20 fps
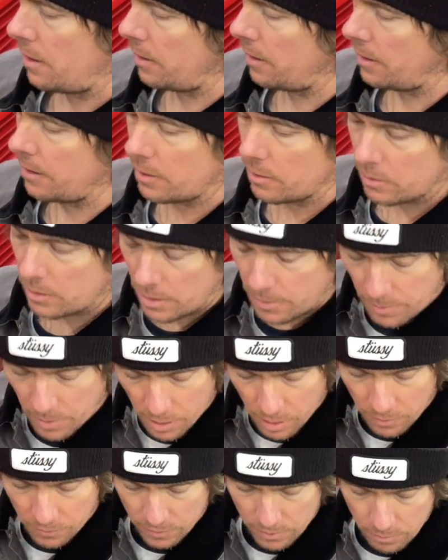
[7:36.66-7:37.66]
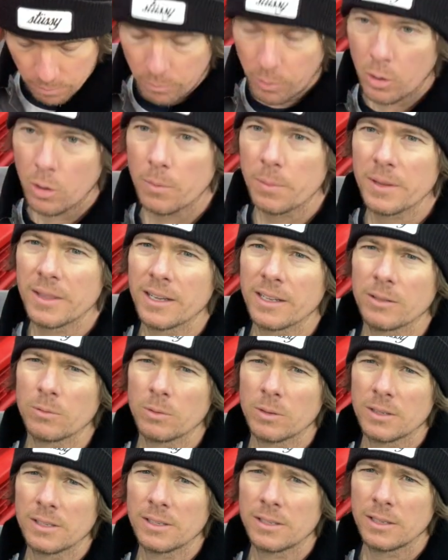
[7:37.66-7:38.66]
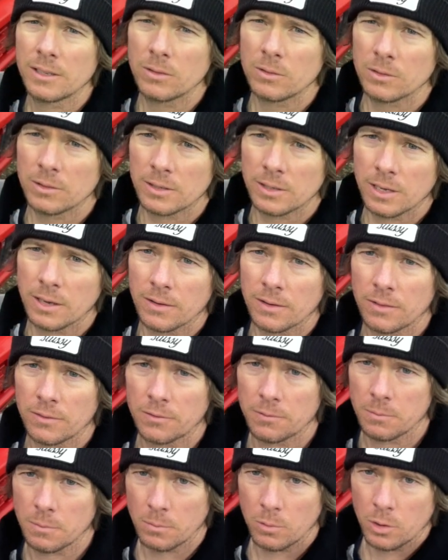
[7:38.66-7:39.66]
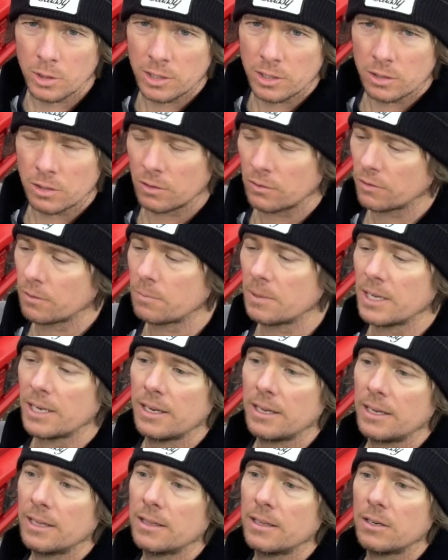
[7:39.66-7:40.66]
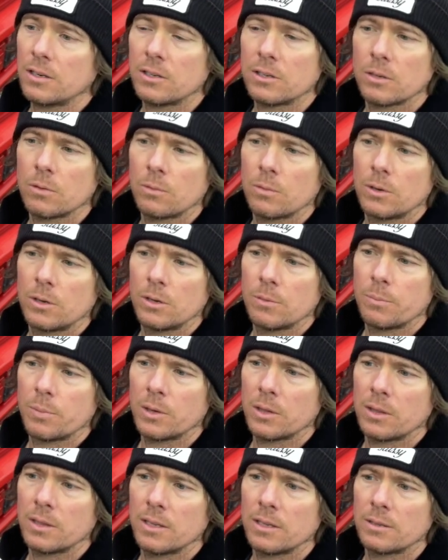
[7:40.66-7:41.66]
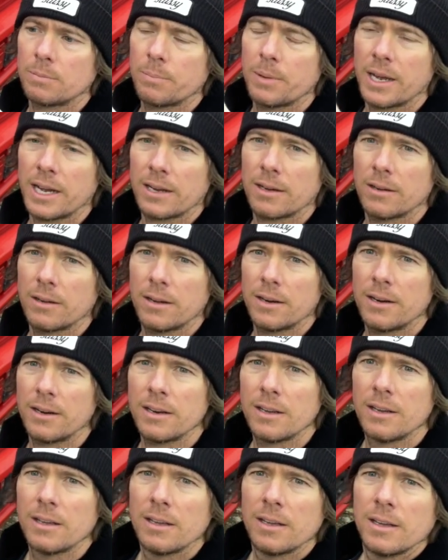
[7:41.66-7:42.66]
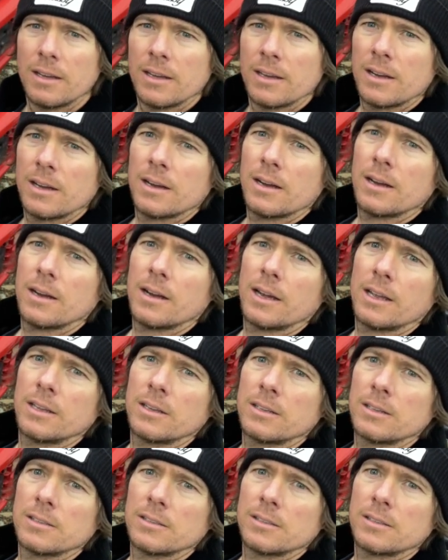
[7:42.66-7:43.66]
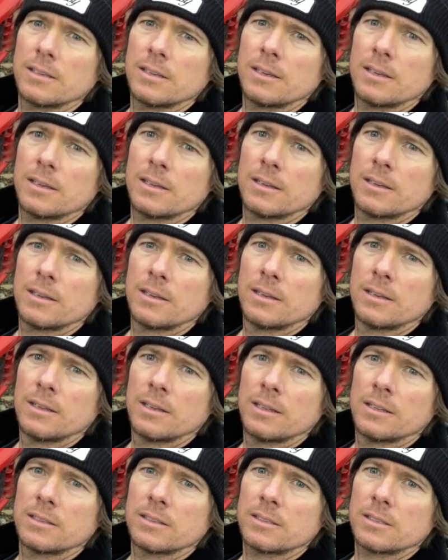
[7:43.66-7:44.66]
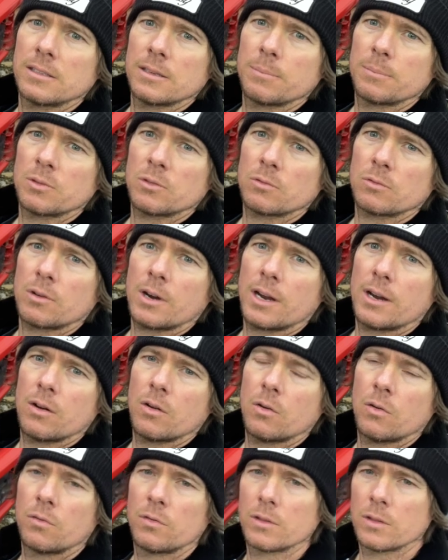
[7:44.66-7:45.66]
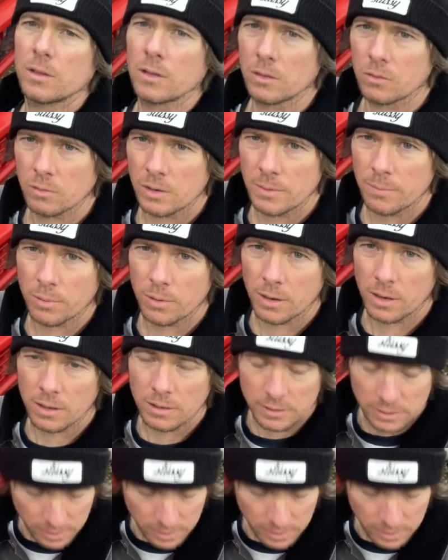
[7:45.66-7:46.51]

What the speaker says: That'll come off of the bulb, and that's what seals moisture from getting in there. So when you put this back on, you can see it slips right over the three prongs